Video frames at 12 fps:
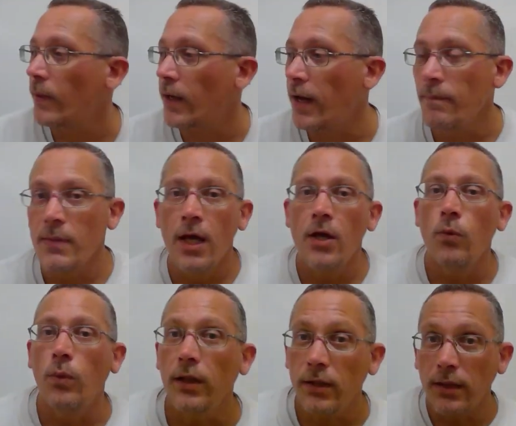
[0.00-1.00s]
Okay.
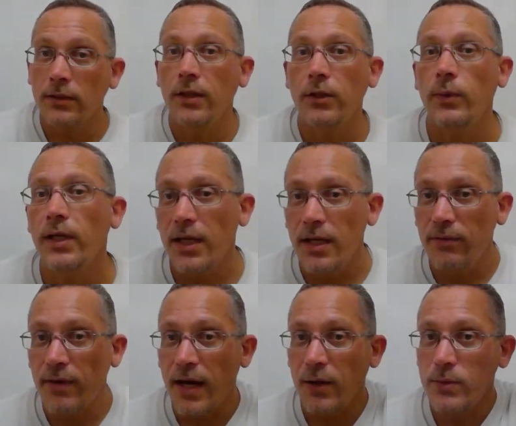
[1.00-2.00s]
Well, I'll tell you what,
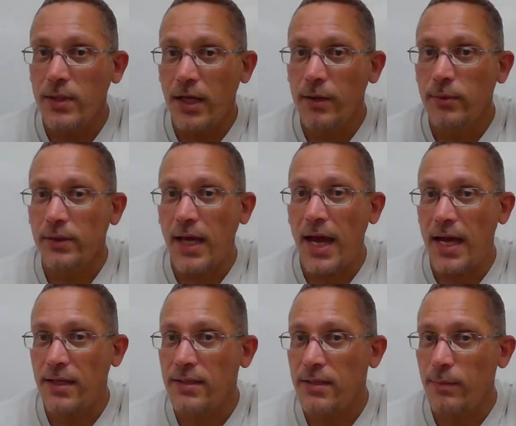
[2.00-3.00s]
if I was able to
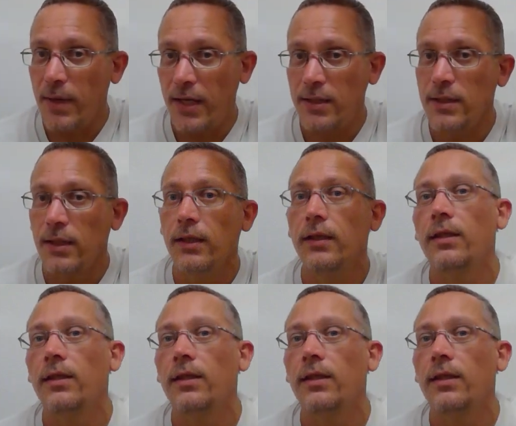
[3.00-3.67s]
estimate